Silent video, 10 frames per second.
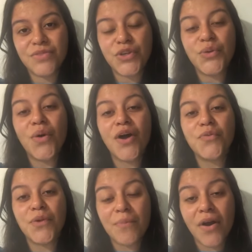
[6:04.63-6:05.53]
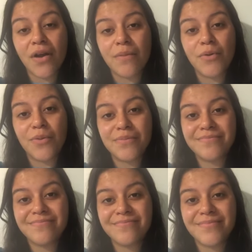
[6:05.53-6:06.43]
You are remarkable,
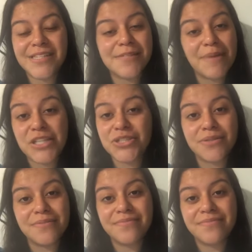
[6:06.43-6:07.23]
special.